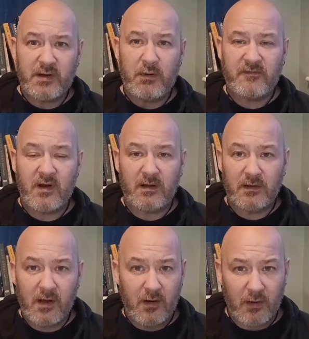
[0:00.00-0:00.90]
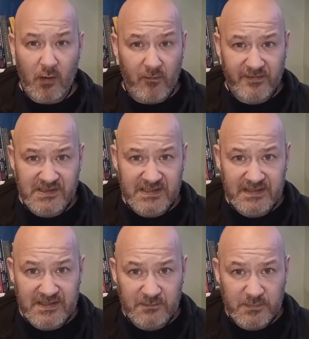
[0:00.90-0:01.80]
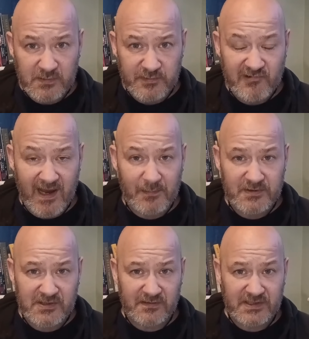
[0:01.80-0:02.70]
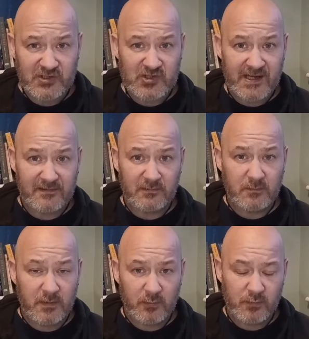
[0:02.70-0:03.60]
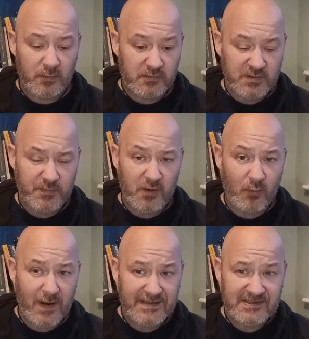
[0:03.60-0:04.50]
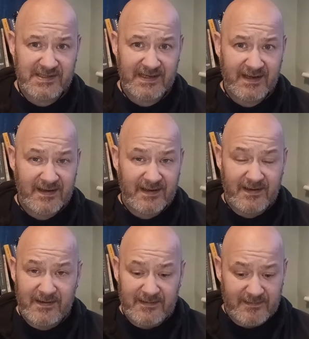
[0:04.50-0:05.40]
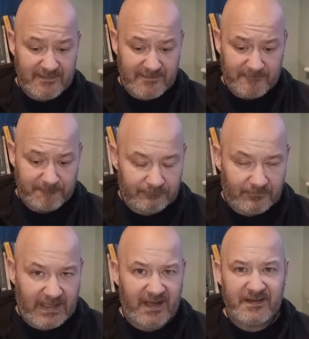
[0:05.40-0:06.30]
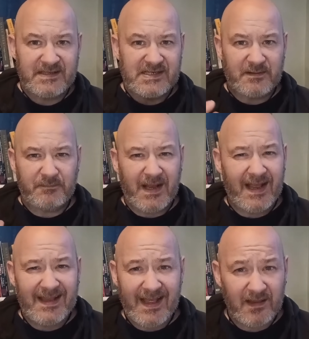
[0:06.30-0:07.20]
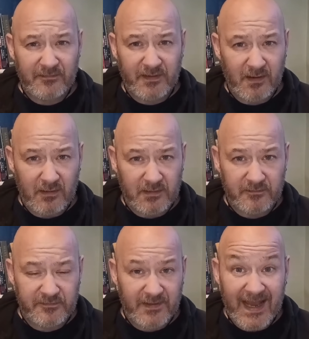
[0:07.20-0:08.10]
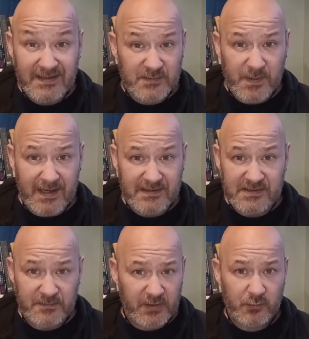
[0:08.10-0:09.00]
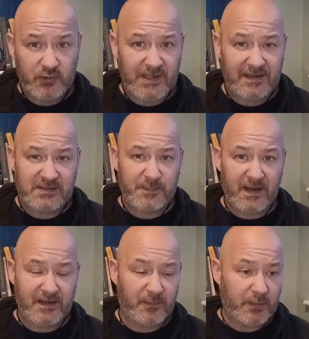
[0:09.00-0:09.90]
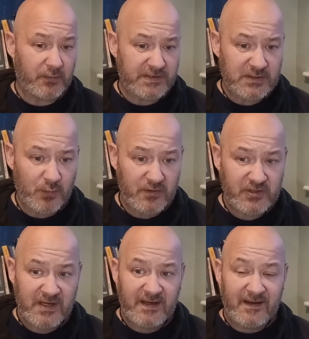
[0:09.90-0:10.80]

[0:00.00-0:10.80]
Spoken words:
I know I've got a lot of overseas subscribers on this channel who support Wednesday. And there's a hell of a lot of expats, huge expat community watch.